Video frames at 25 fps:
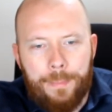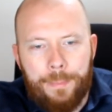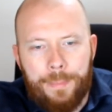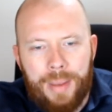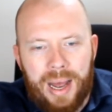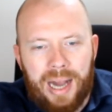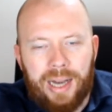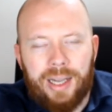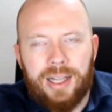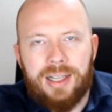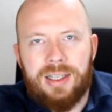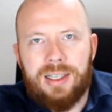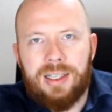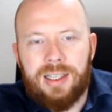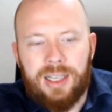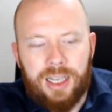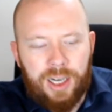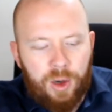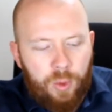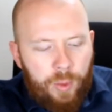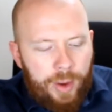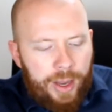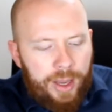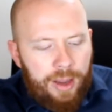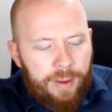balanced
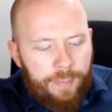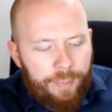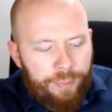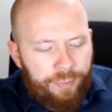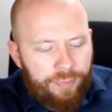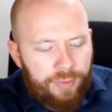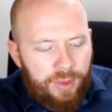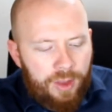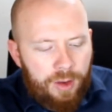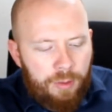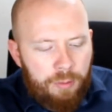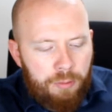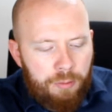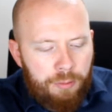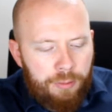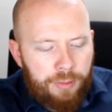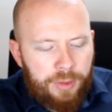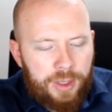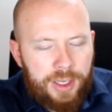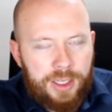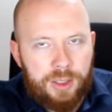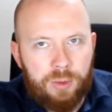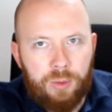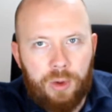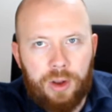in a way.
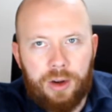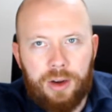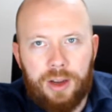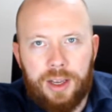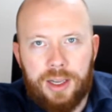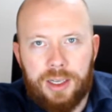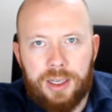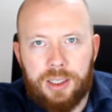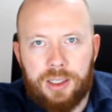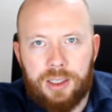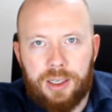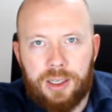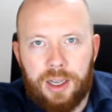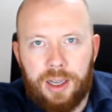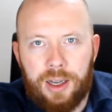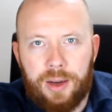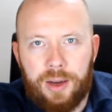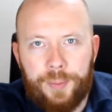This one has